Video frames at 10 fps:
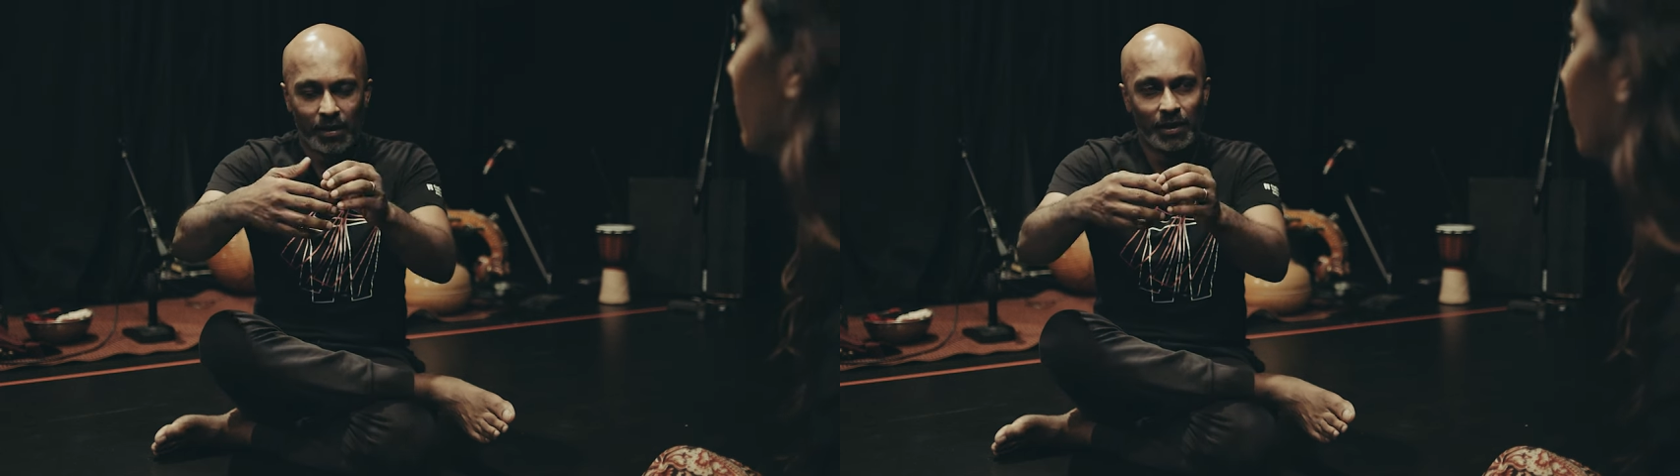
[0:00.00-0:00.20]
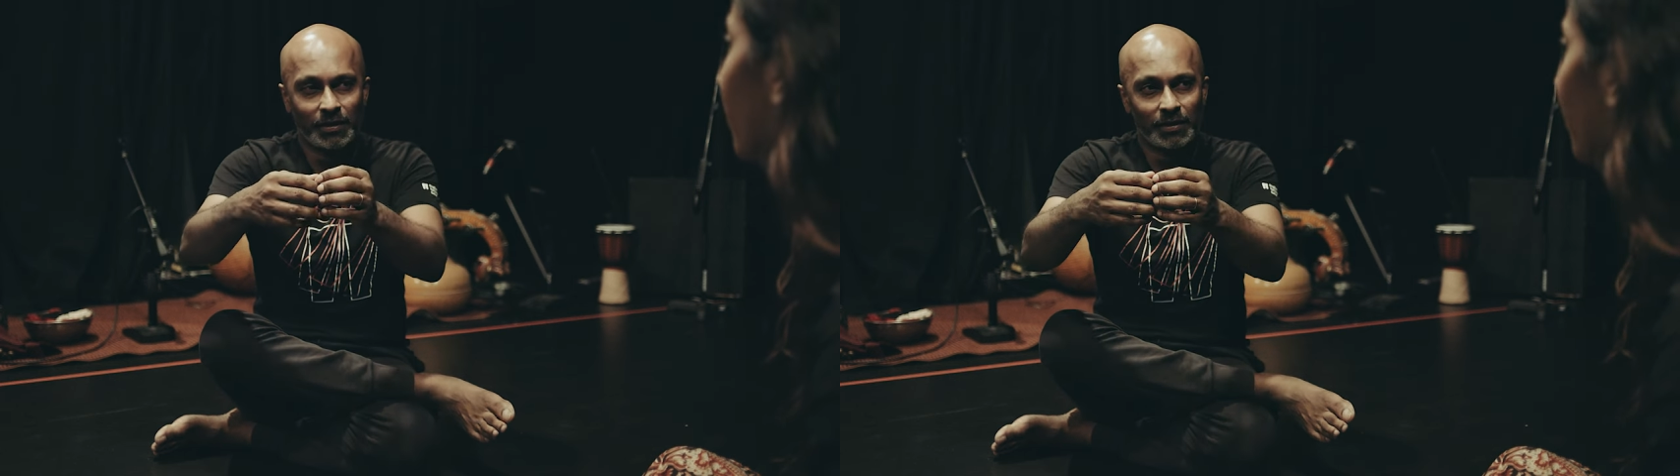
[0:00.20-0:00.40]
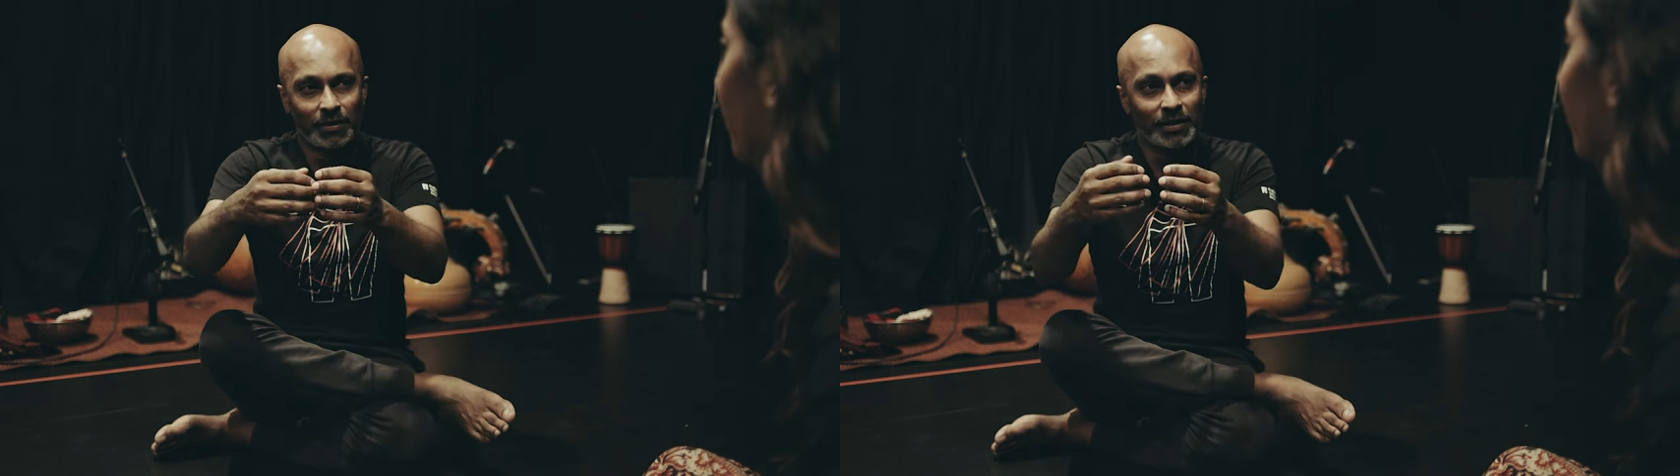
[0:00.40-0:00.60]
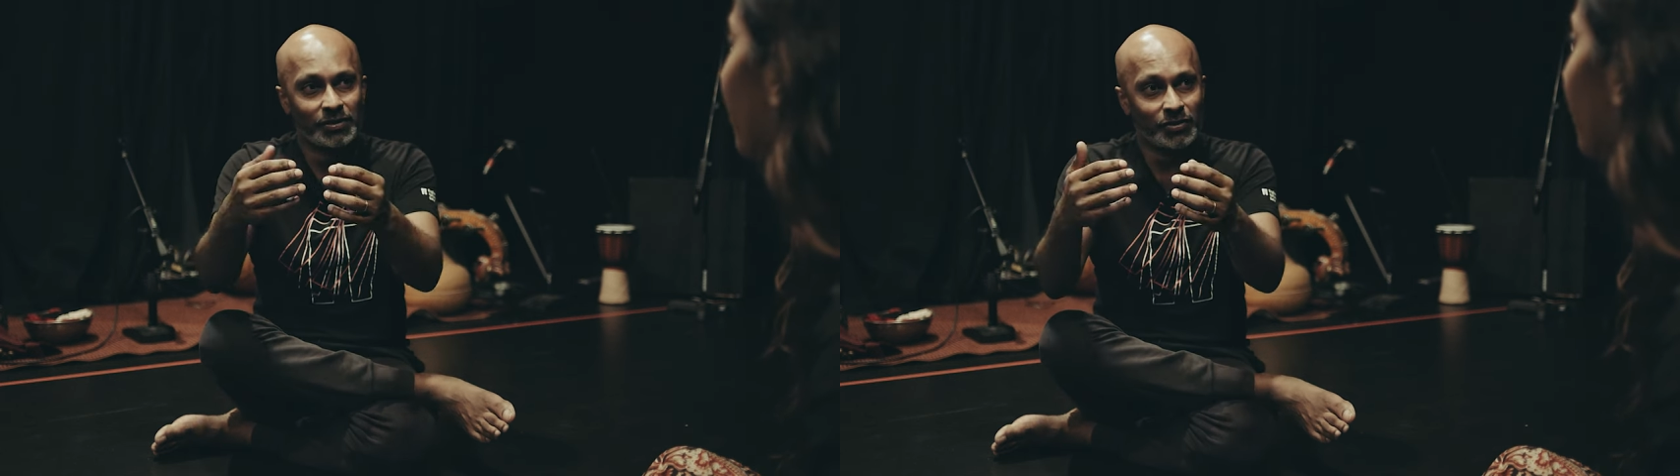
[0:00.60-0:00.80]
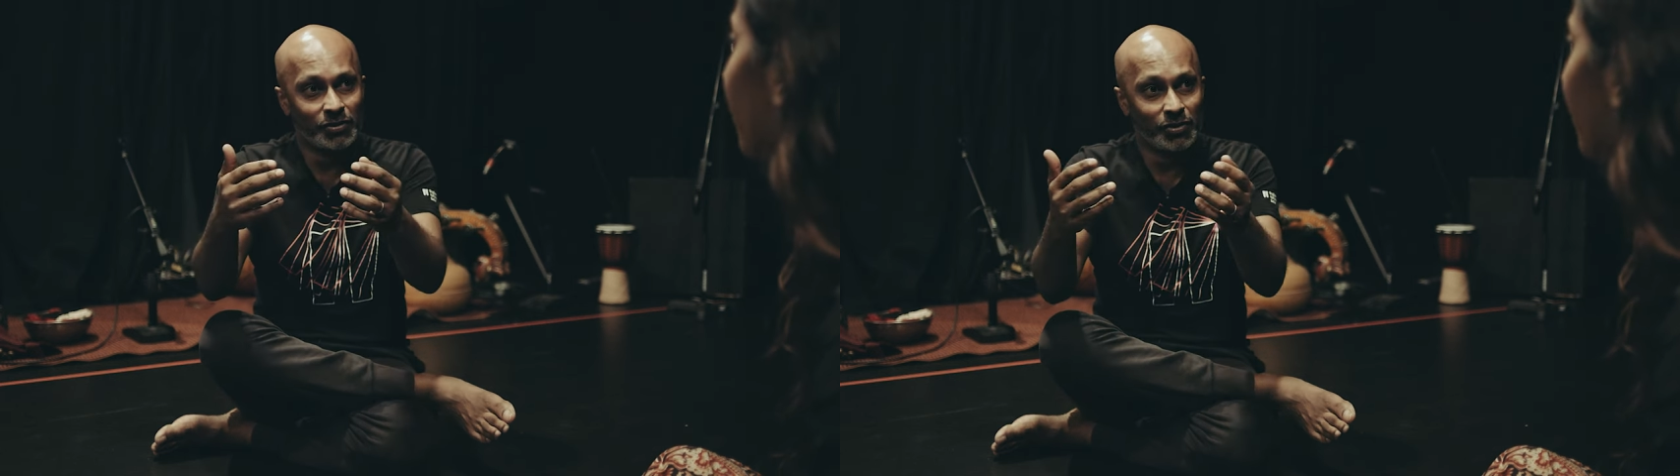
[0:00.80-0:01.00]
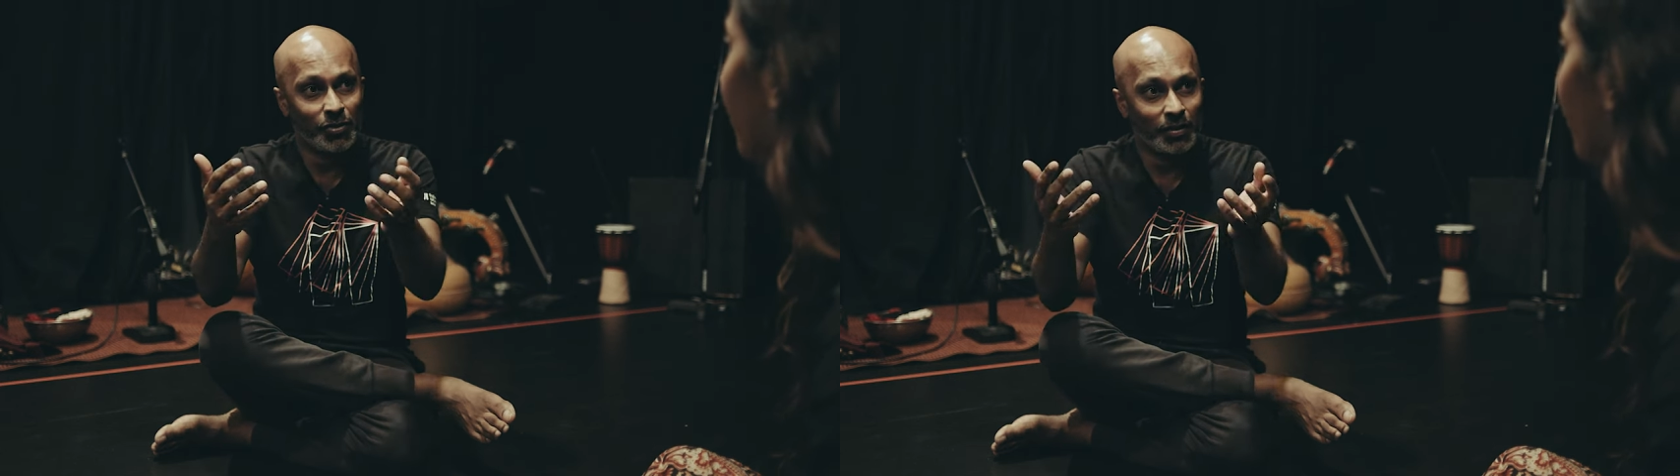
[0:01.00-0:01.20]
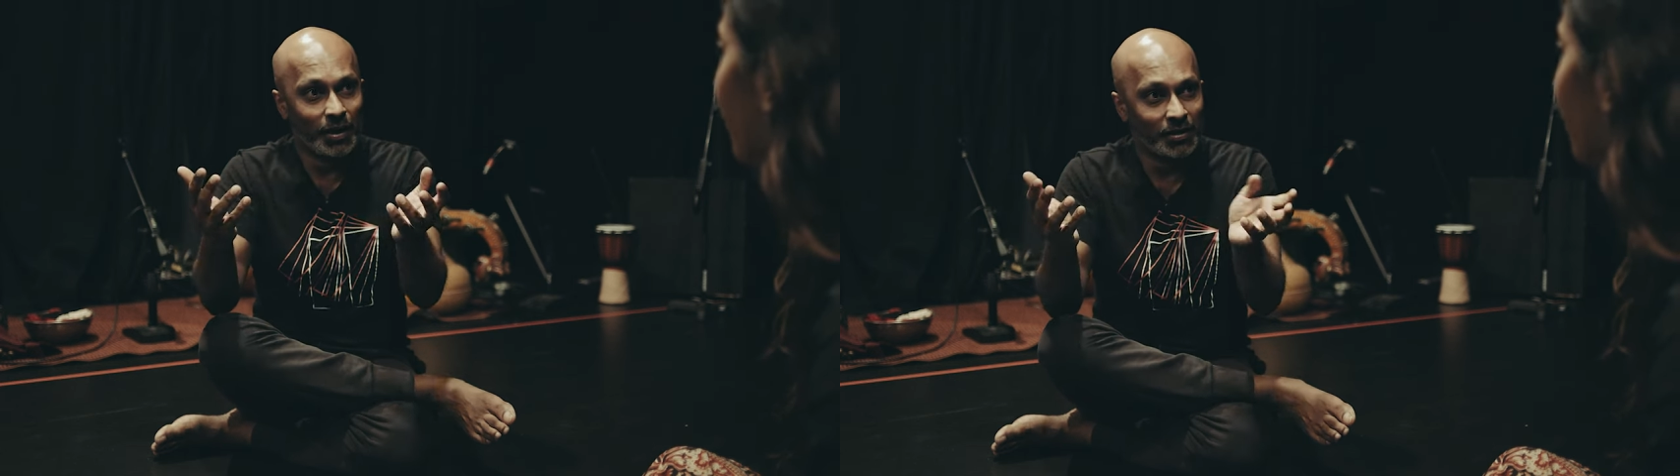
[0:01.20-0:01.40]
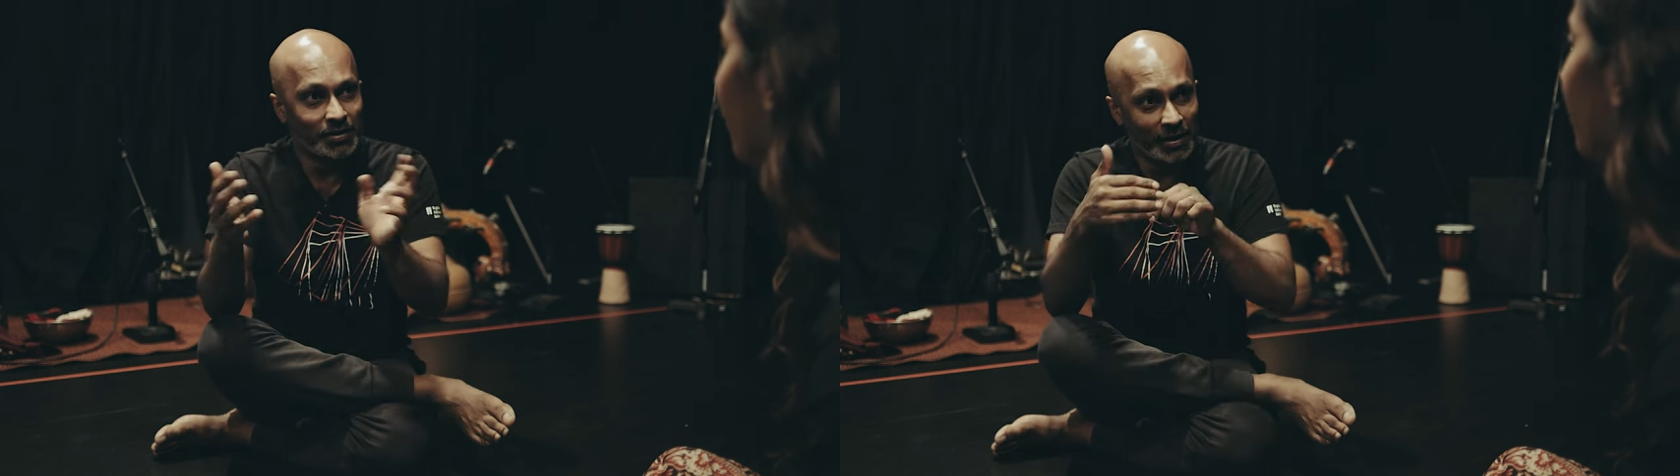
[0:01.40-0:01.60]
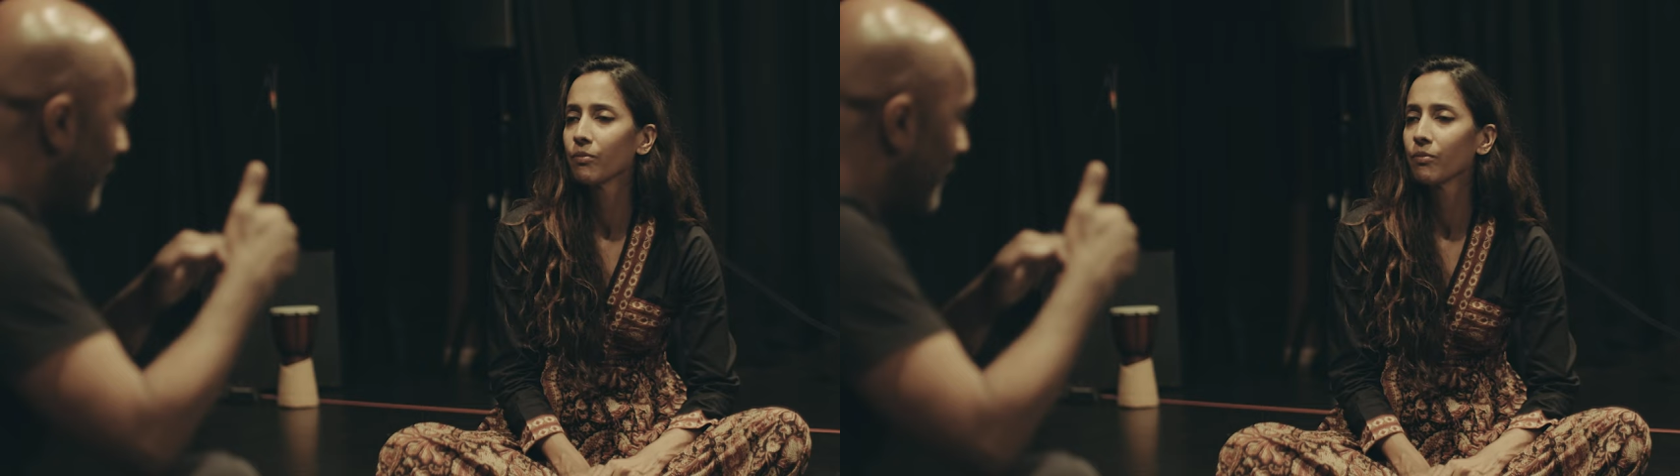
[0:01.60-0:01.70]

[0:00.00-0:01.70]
until there's no glass,